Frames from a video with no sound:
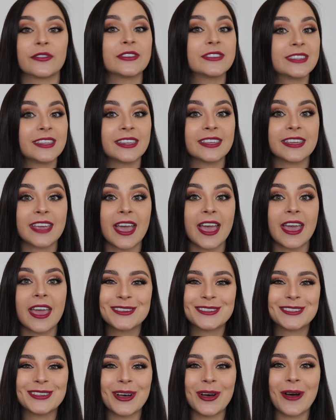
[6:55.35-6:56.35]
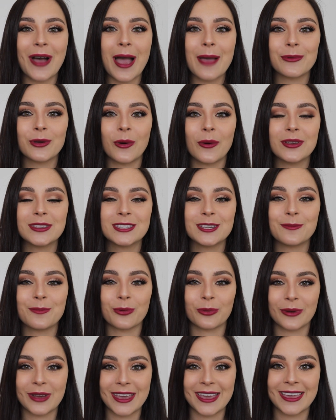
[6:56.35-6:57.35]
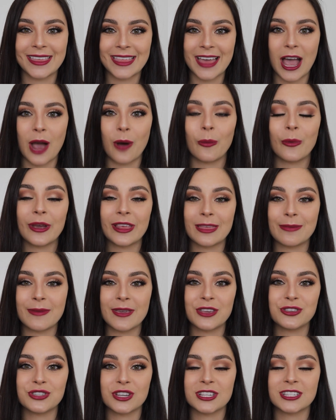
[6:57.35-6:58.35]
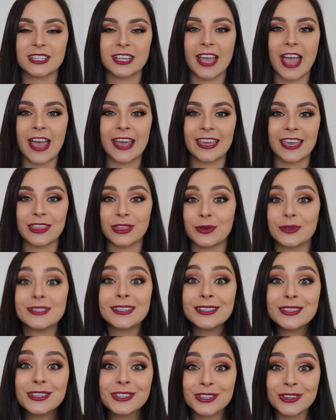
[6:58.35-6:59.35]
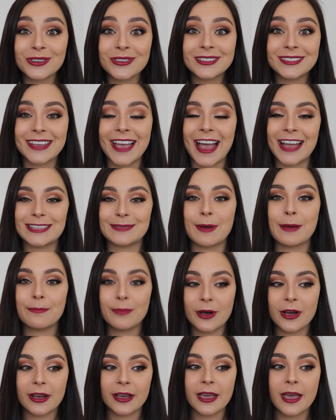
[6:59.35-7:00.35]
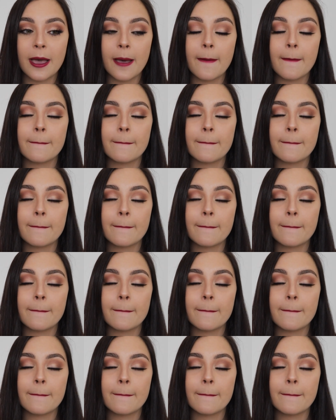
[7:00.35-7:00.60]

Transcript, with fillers: Facilier, so I'm going to bring that with me just to get those signatures to add to my book.